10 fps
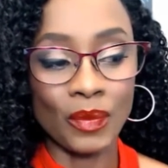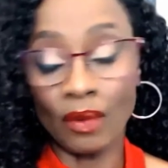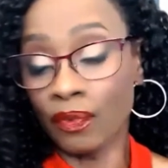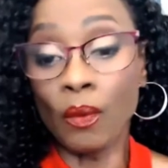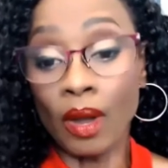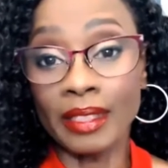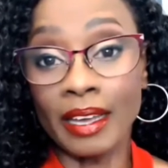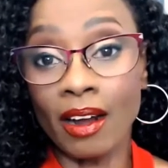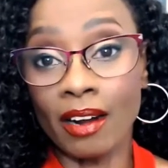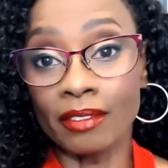for what they
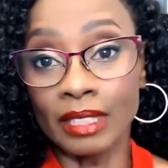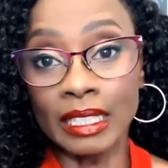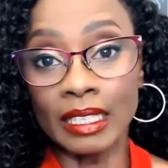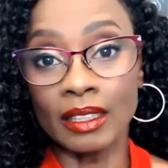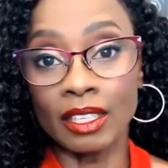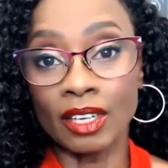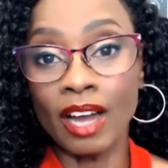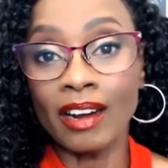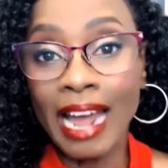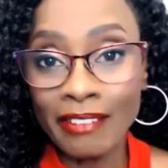are, really, they're
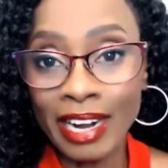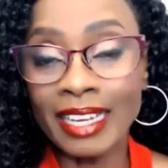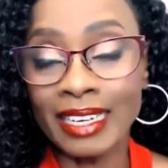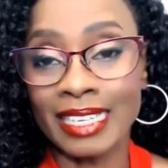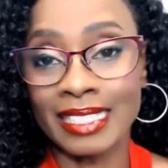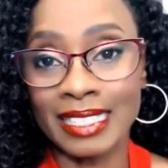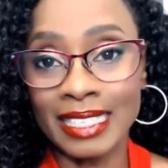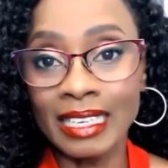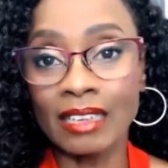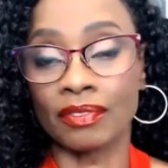not recognized as a
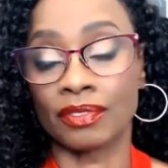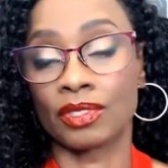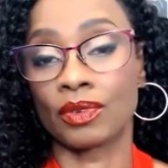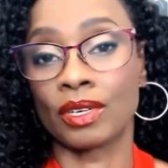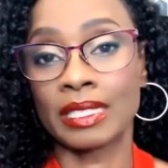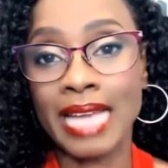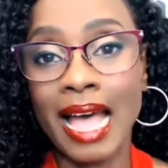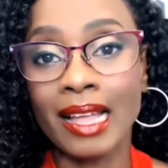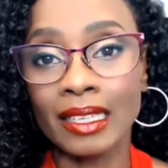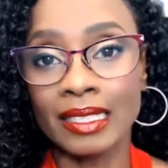gift or a
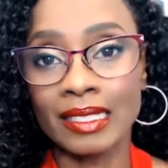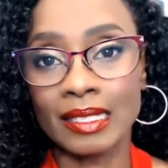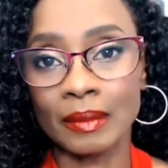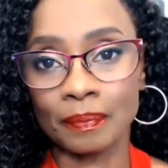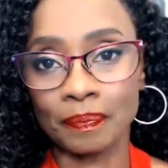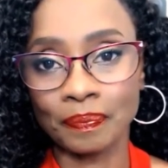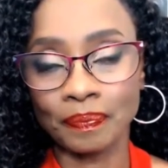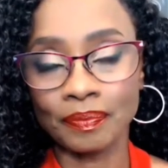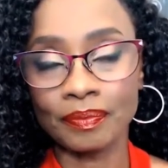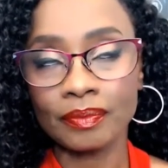talent,
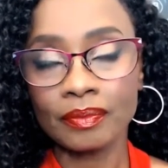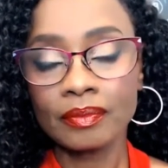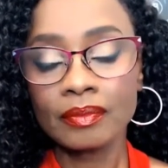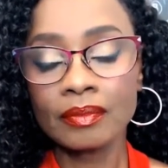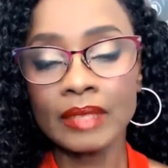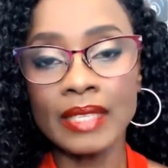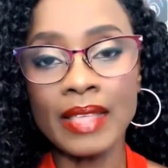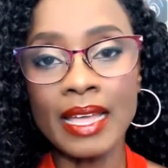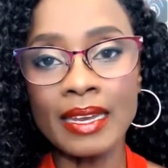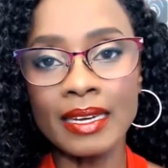
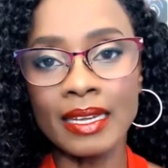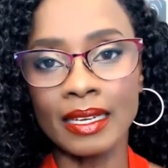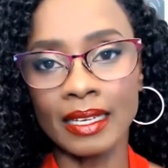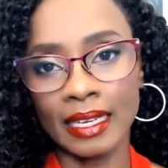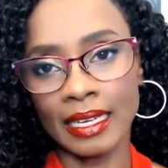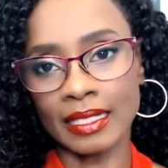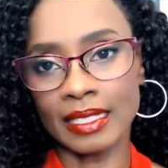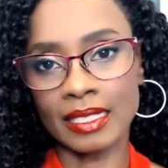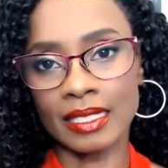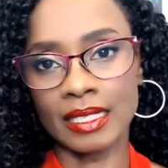then
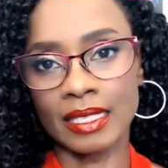it's